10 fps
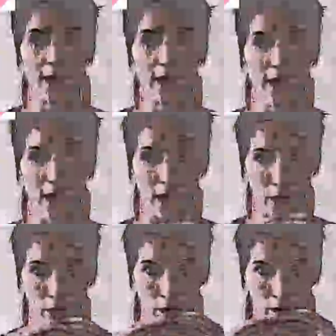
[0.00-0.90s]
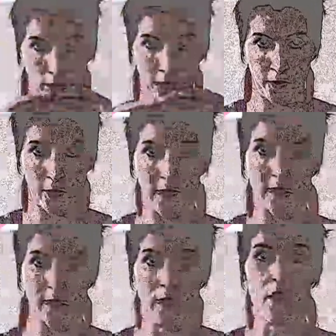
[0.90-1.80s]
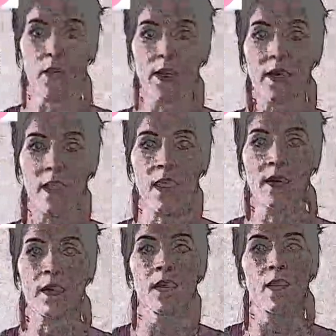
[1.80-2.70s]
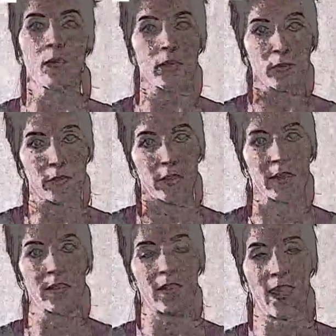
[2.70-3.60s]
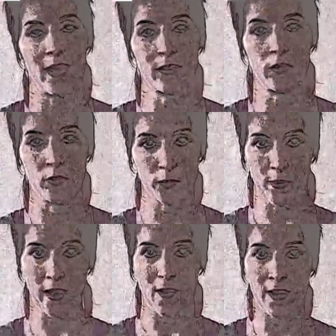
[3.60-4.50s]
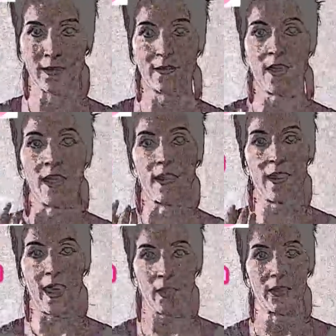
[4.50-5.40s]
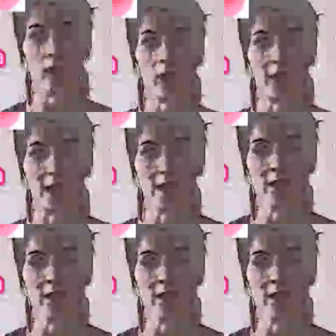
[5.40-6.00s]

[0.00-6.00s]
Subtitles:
that you could focus and hone in on when you look at those pairings and how they relate.